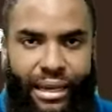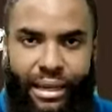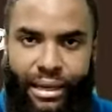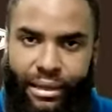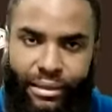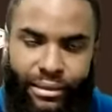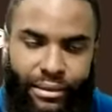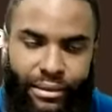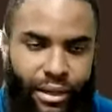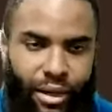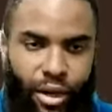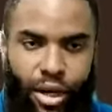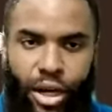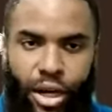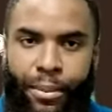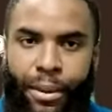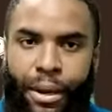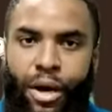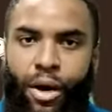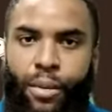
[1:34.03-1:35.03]
And, you know,
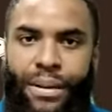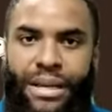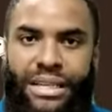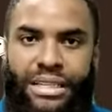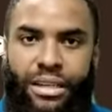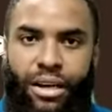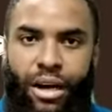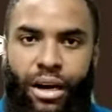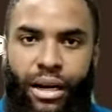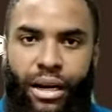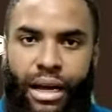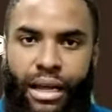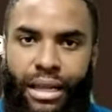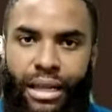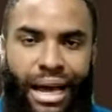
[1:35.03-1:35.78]
he'll piece it all together.